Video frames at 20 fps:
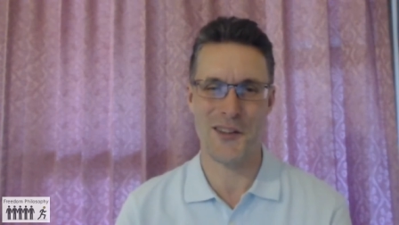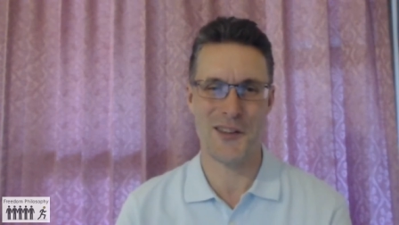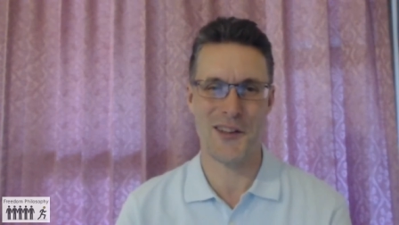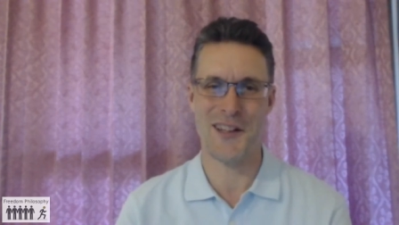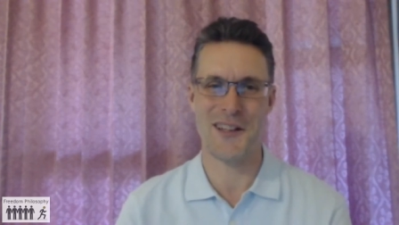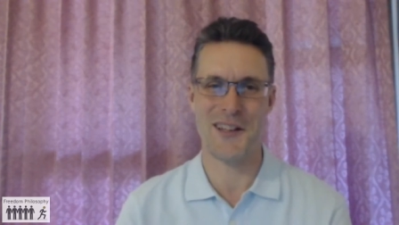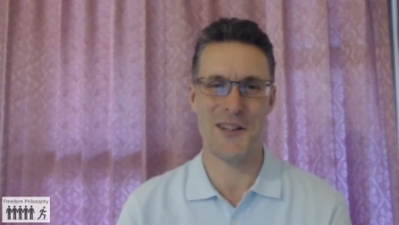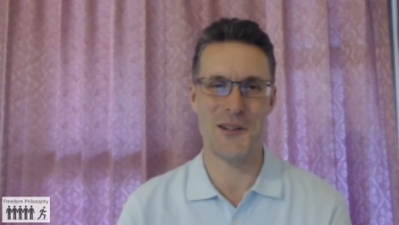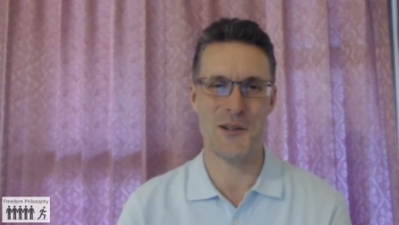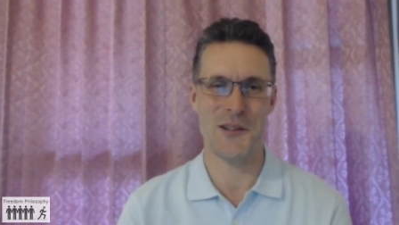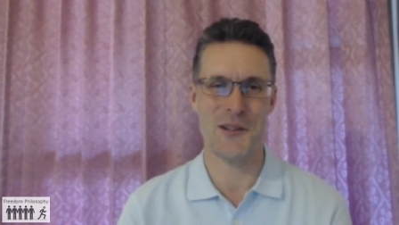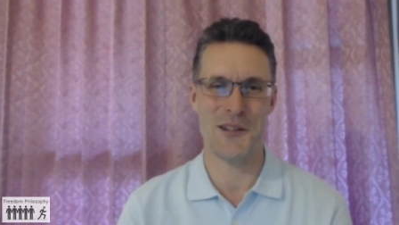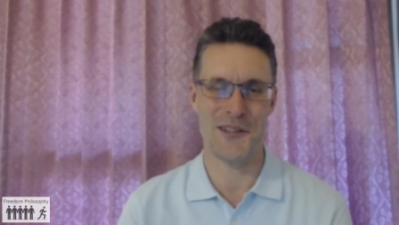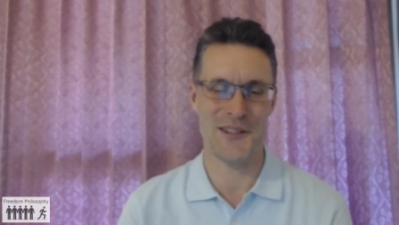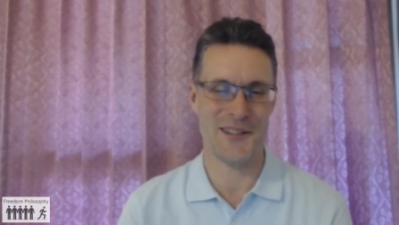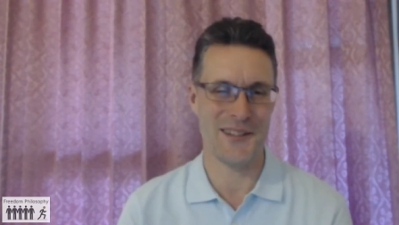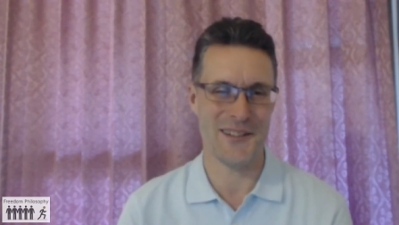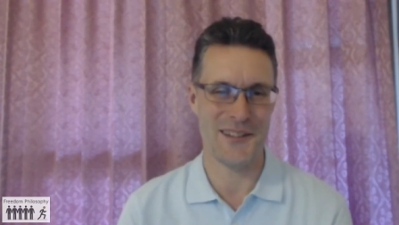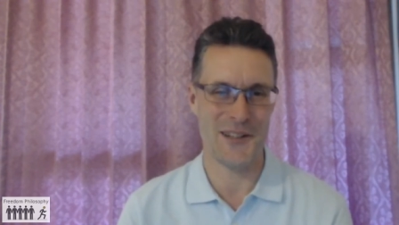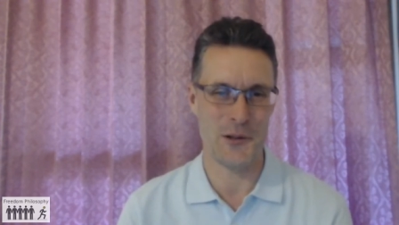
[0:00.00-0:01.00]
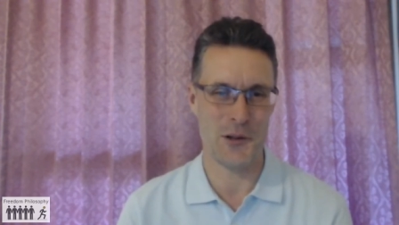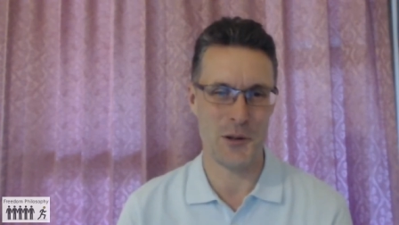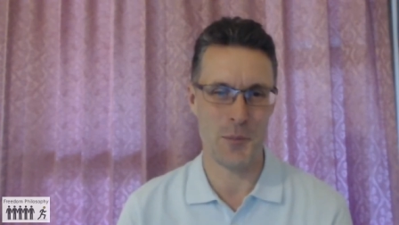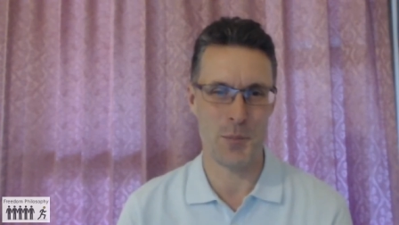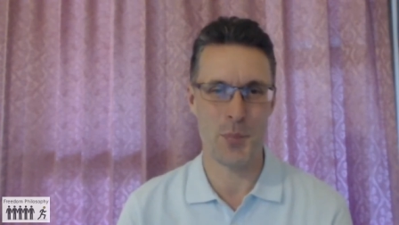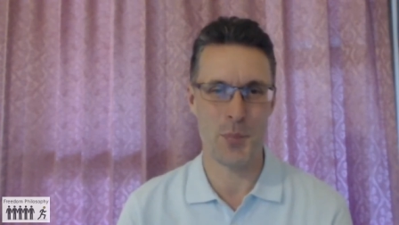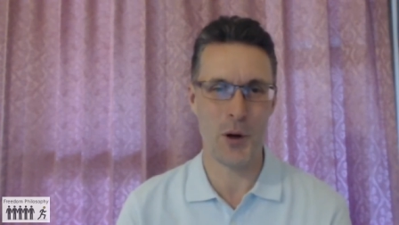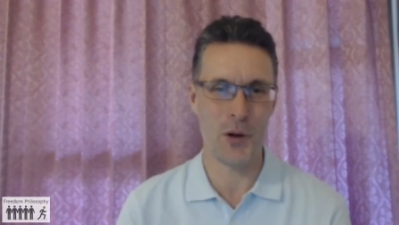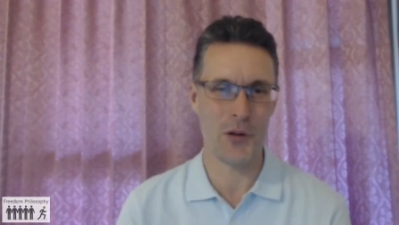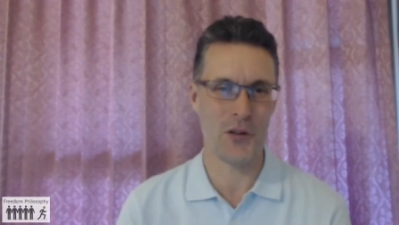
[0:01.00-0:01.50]
thing you could you could
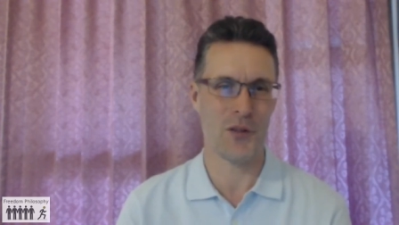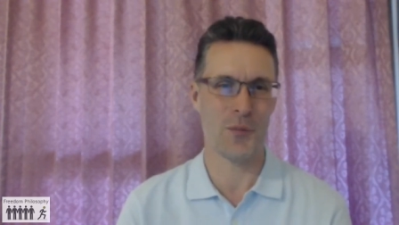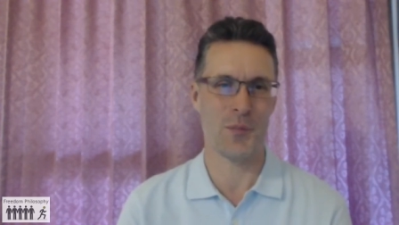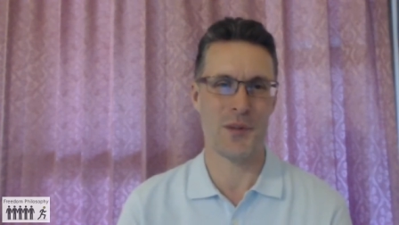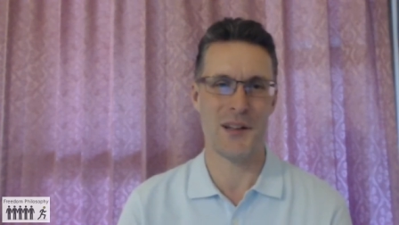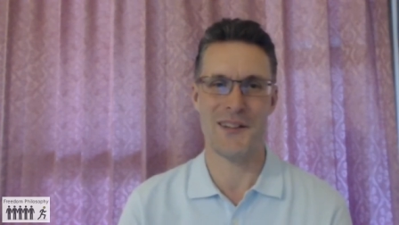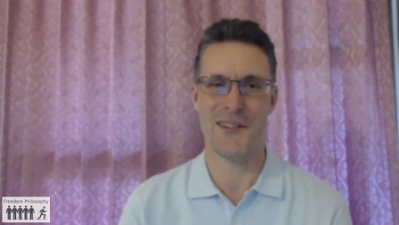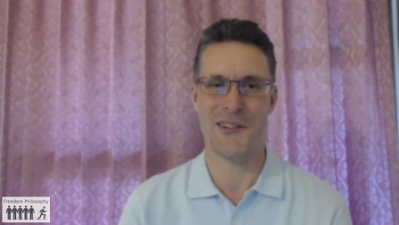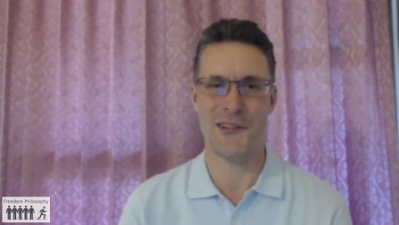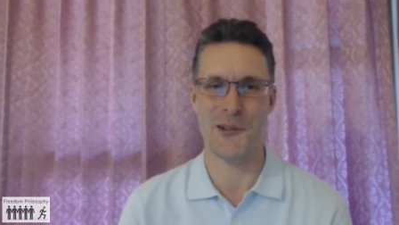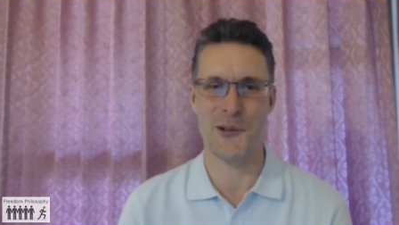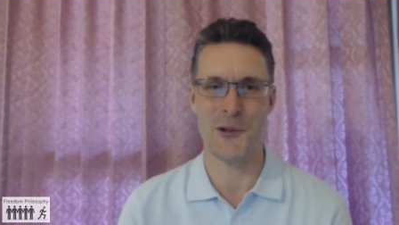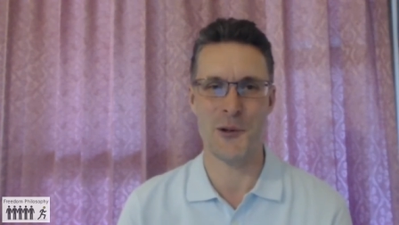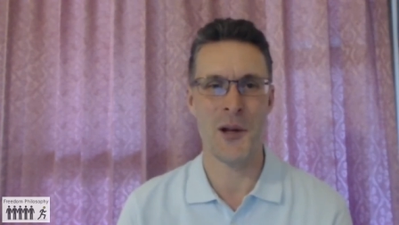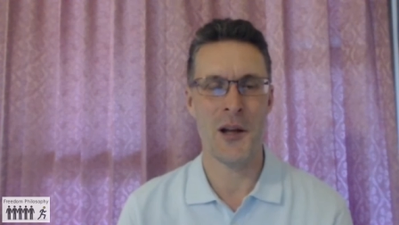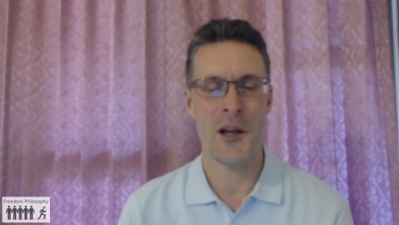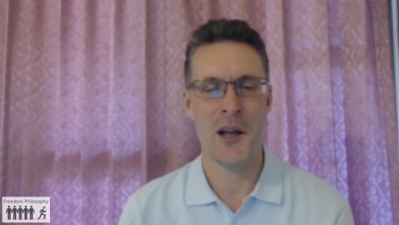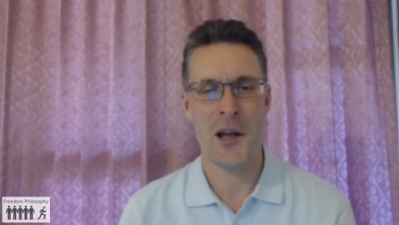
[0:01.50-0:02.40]
possibly do.